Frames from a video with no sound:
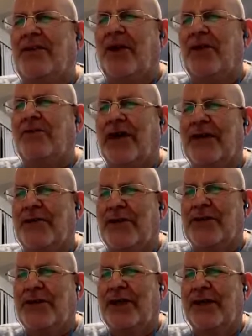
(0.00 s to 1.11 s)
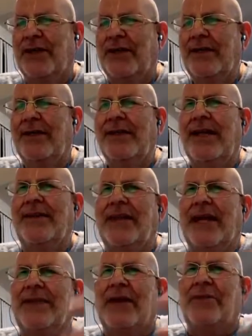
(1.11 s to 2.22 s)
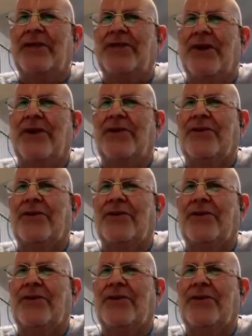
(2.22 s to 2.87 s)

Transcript: glorified Krishna, and then they returned